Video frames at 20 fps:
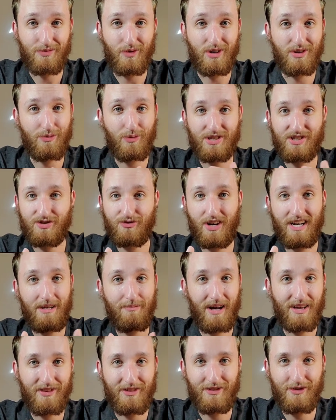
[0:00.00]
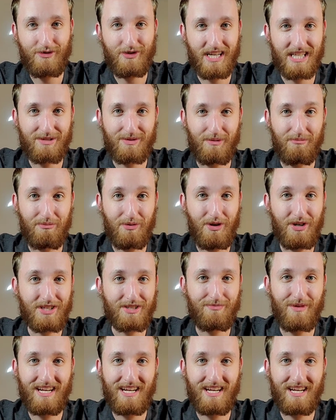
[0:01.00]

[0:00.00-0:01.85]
Well, what's great about the New Testament books,